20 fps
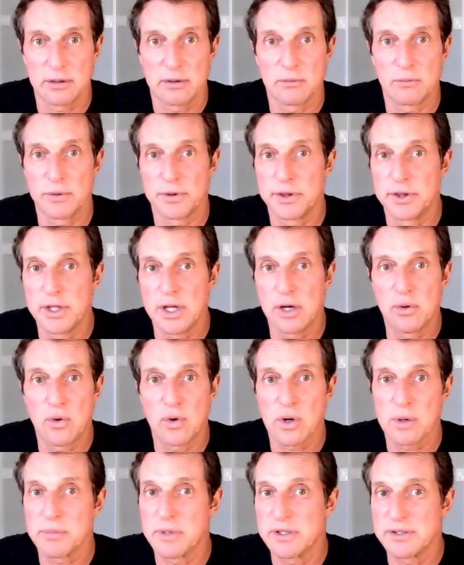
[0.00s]
with no
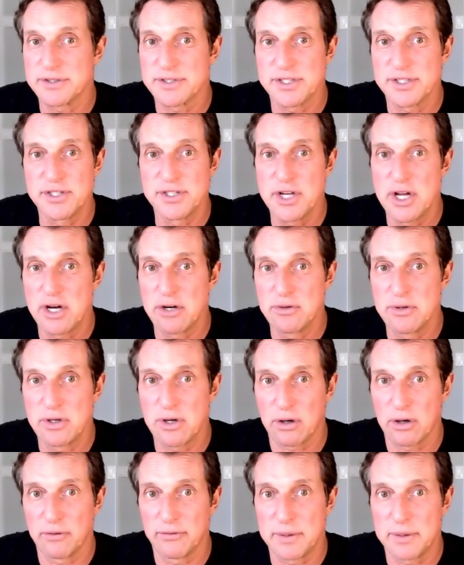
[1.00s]
hormones and no
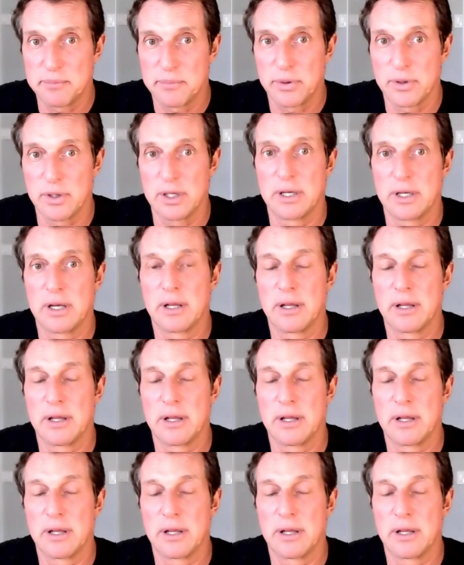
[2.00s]
nerve input,